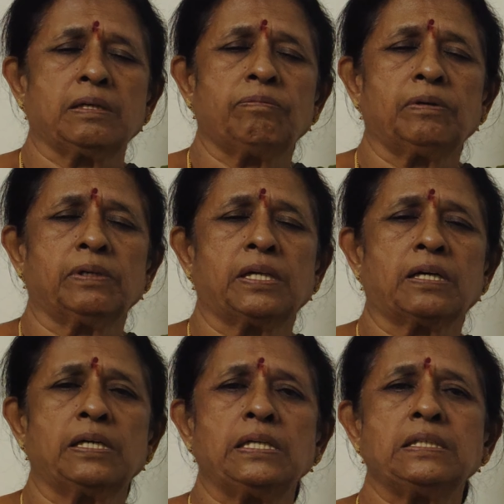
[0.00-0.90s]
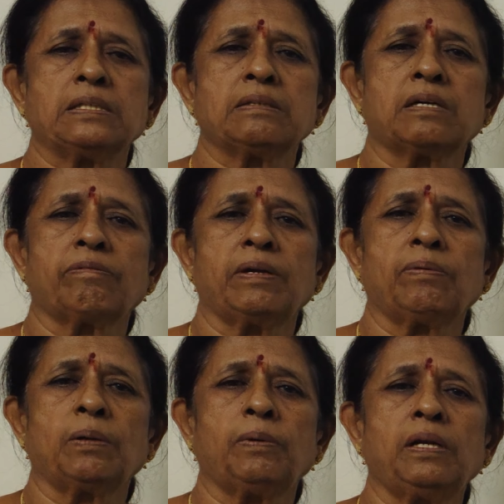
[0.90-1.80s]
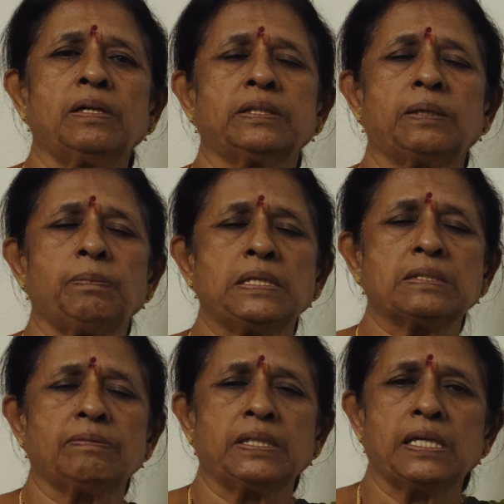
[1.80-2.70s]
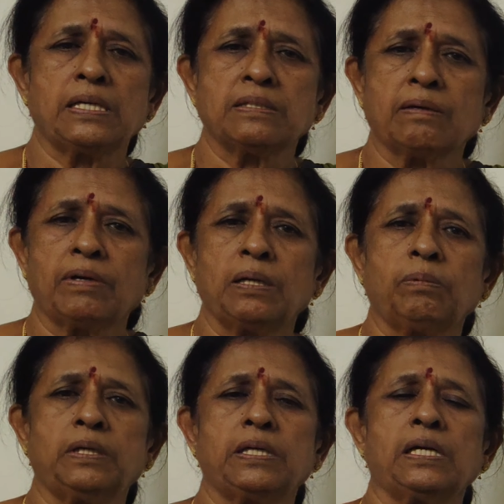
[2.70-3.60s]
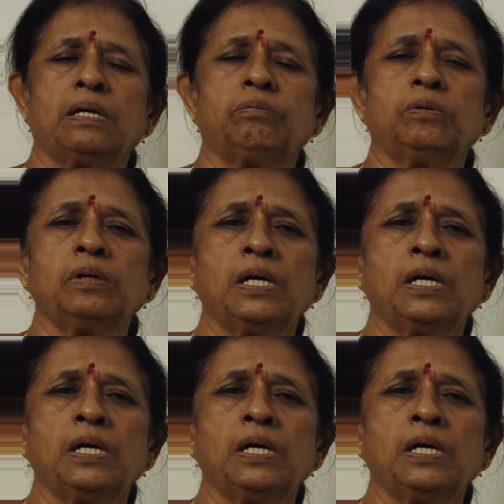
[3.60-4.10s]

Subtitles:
If the conditions are favorable, that means when there is availability of